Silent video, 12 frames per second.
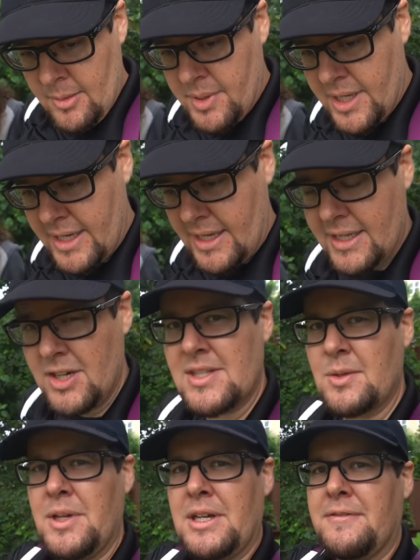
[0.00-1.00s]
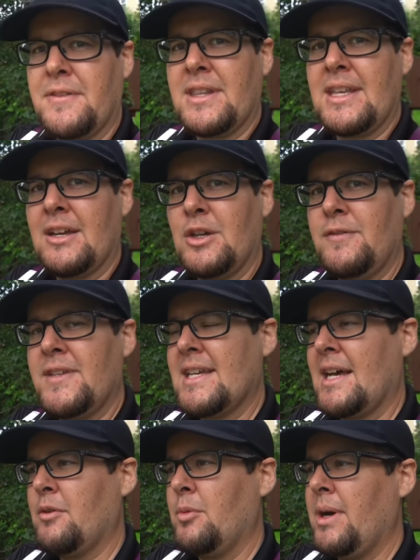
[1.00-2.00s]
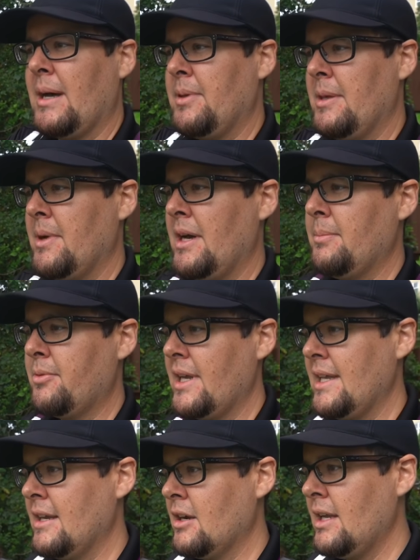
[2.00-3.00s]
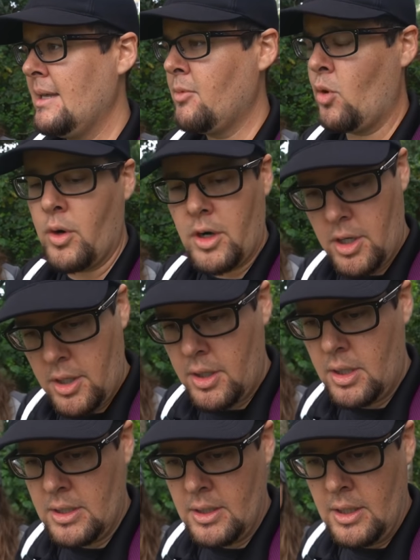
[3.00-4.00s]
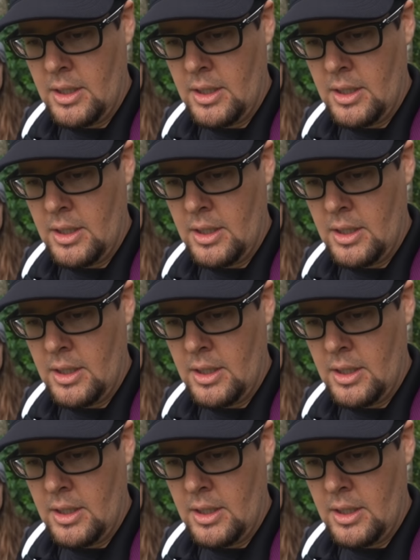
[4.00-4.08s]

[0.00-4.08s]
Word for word: But uh, here's the winner for the uh, Goofy towel. We'll pop him up right here, him or her. Yep.